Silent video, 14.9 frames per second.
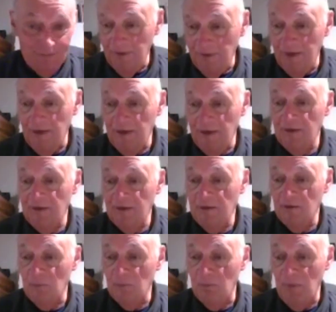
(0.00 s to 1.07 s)
They
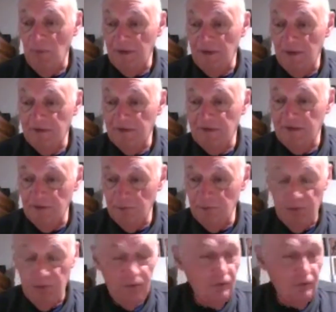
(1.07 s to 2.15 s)
met at
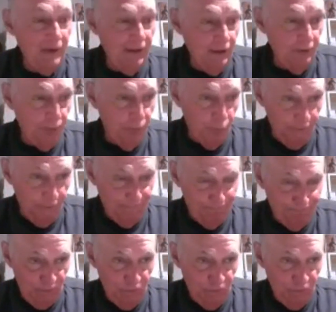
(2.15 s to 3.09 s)
Teterboro Airport.